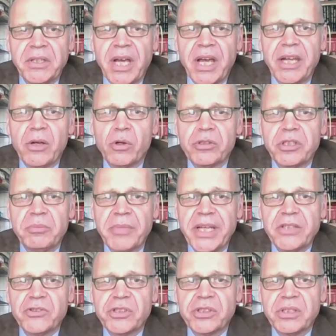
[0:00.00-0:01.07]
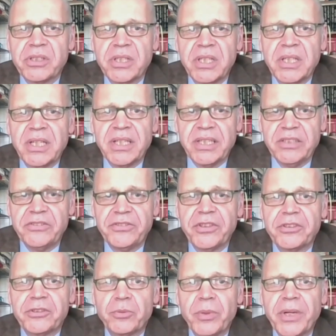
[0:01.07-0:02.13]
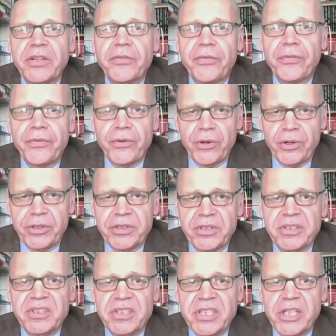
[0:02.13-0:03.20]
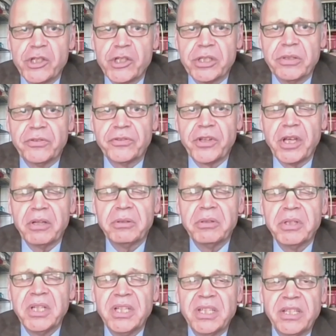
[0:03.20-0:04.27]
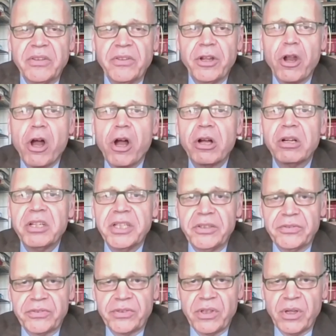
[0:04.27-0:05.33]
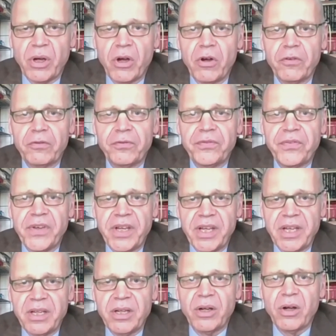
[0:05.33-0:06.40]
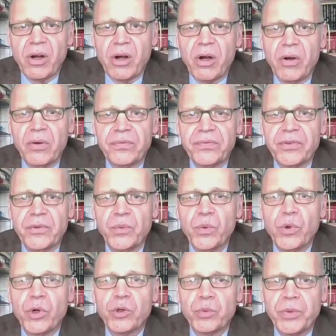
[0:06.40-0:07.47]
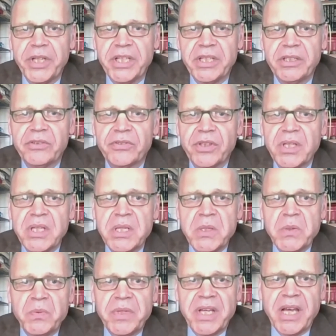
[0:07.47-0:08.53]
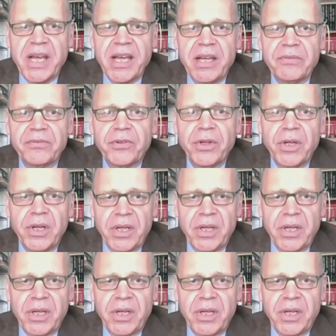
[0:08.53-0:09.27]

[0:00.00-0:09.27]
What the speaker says: I already mentioned it's a 23rd edition. So in the long list of award winners, we have